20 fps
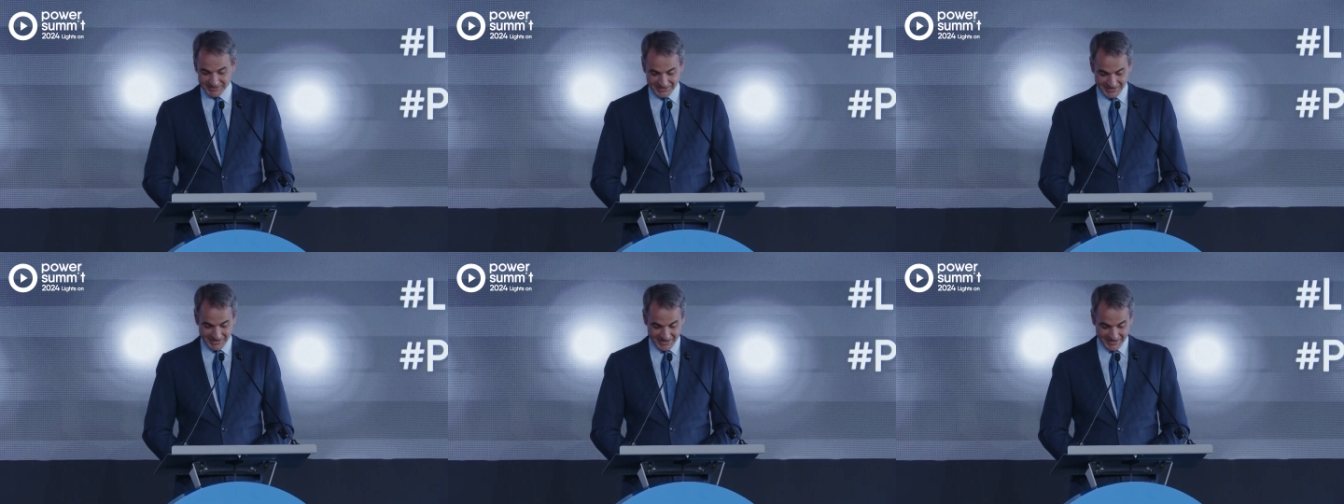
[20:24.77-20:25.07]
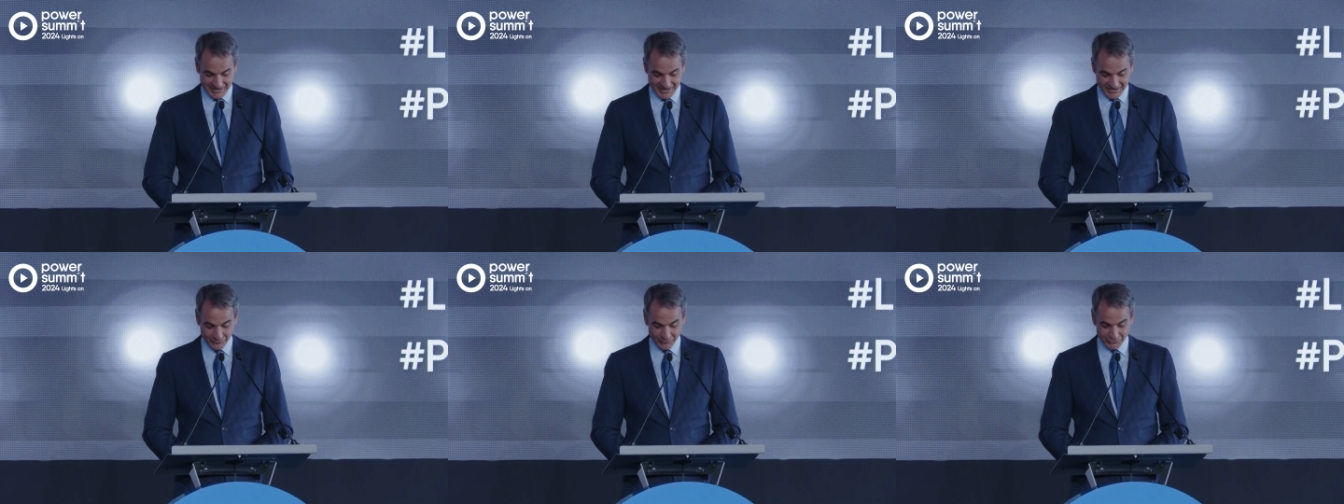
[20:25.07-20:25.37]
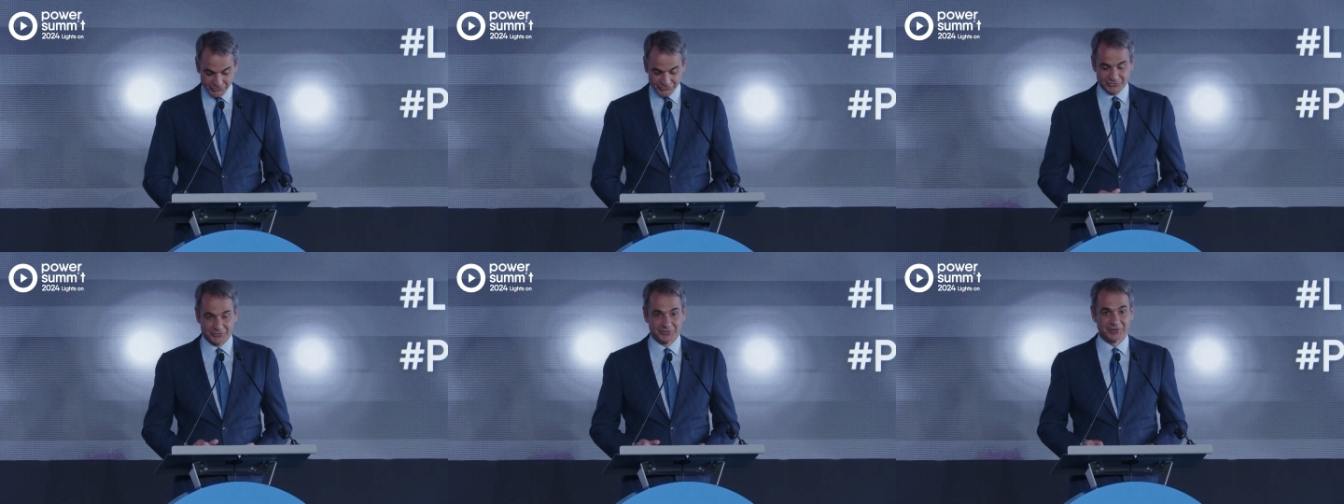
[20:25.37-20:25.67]
and I
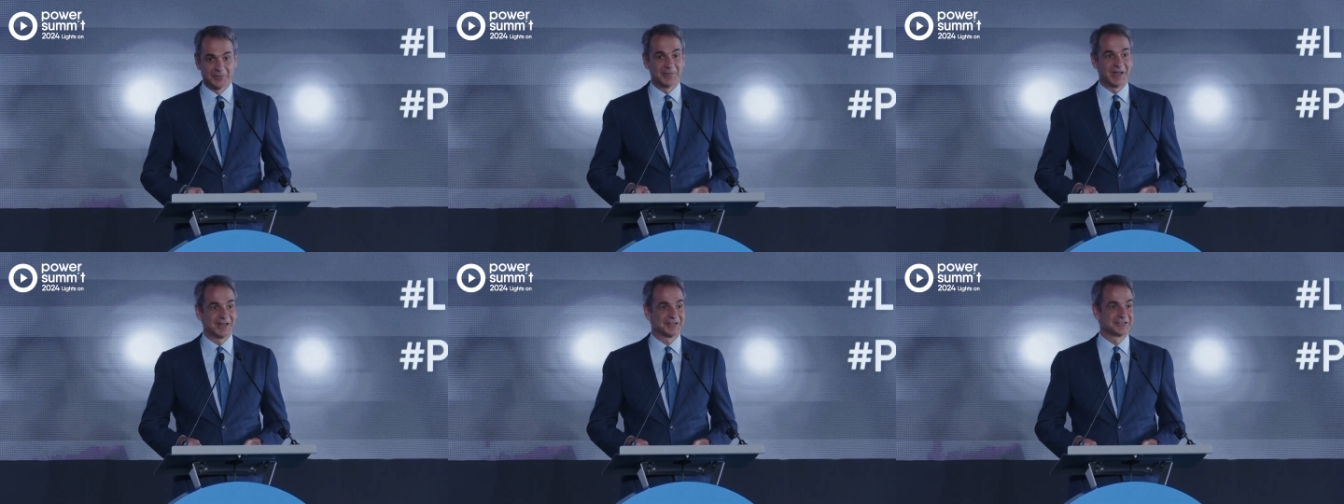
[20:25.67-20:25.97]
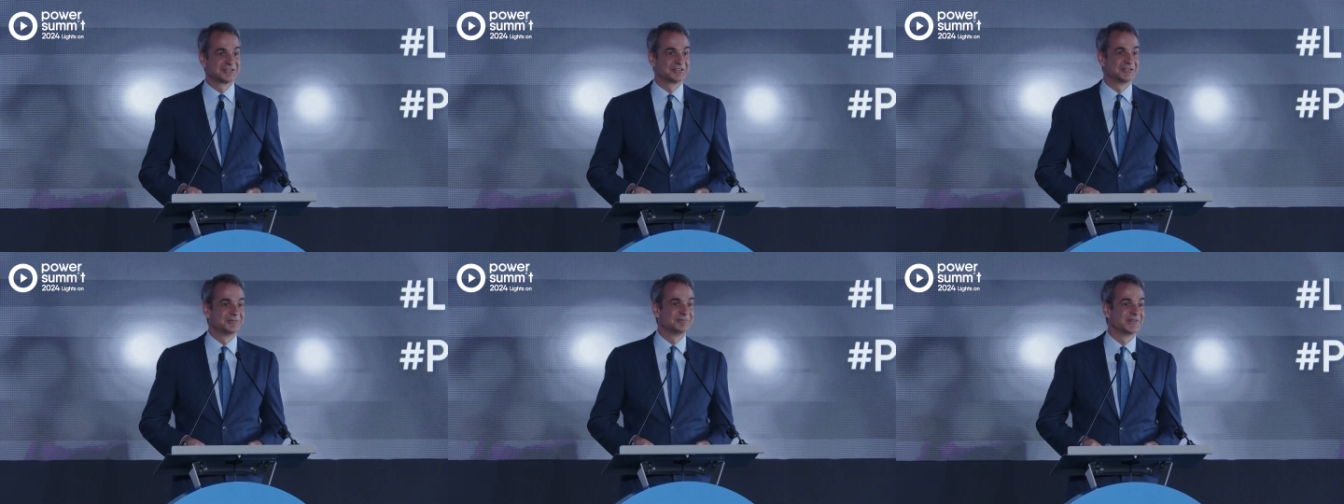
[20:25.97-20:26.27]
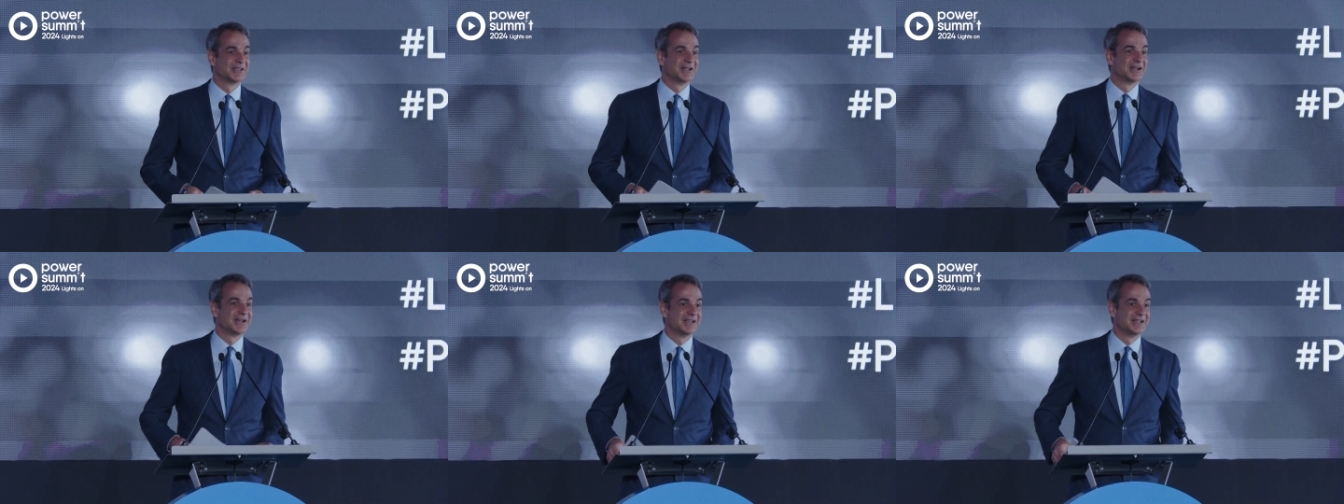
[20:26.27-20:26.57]
wish you the best
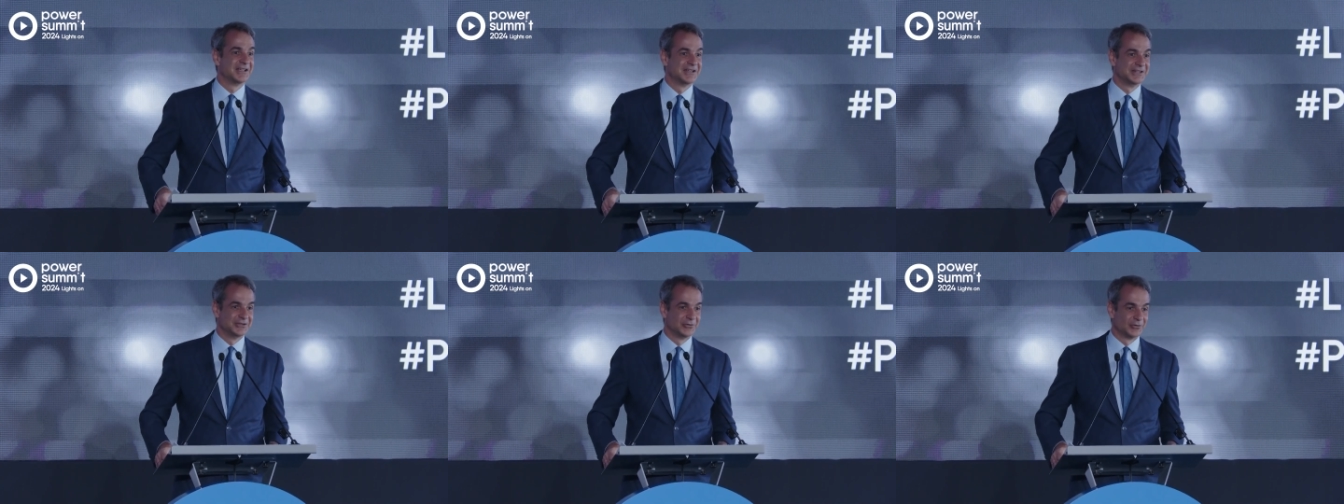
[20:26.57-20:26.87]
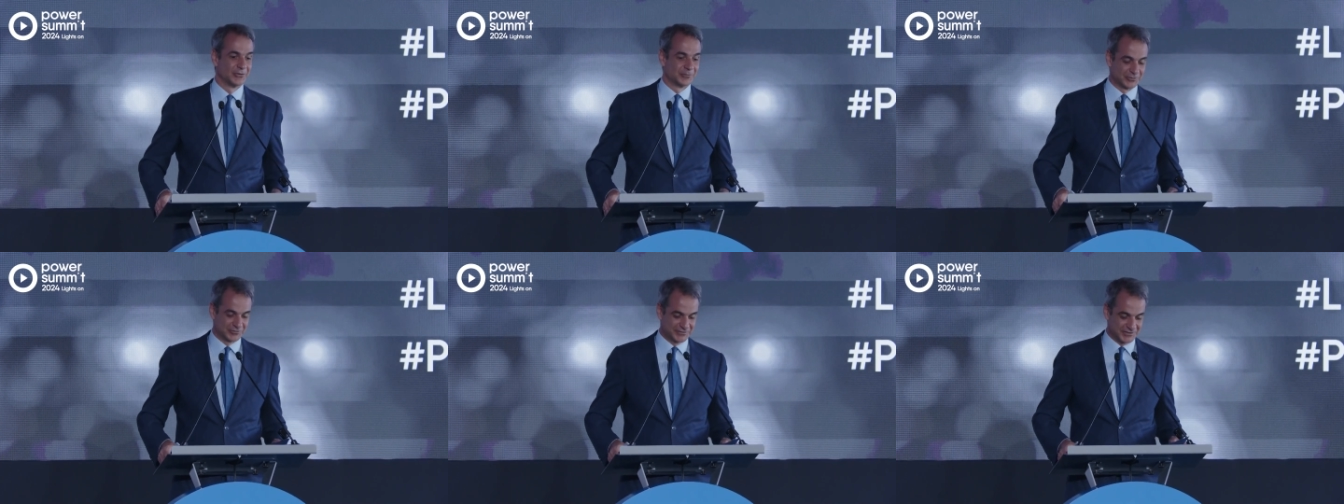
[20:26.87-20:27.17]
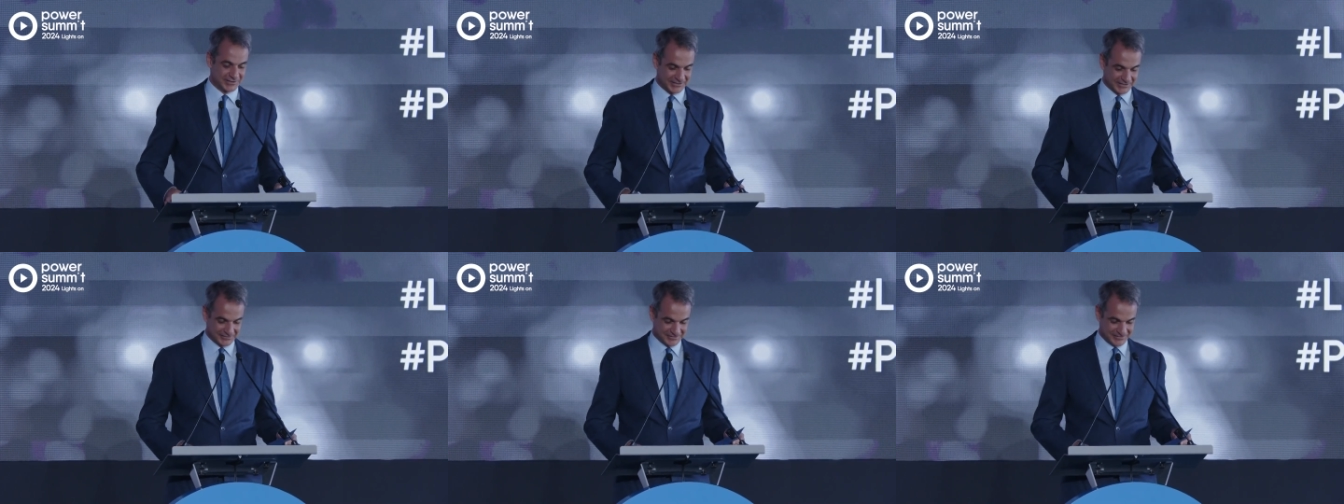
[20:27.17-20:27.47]
in your
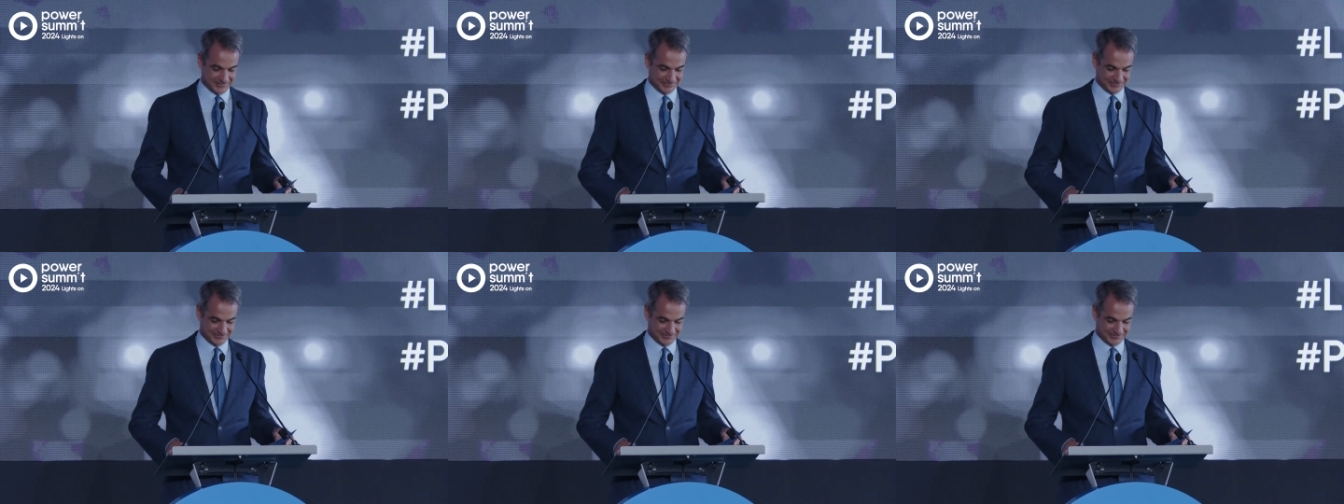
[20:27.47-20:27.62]
proceedings.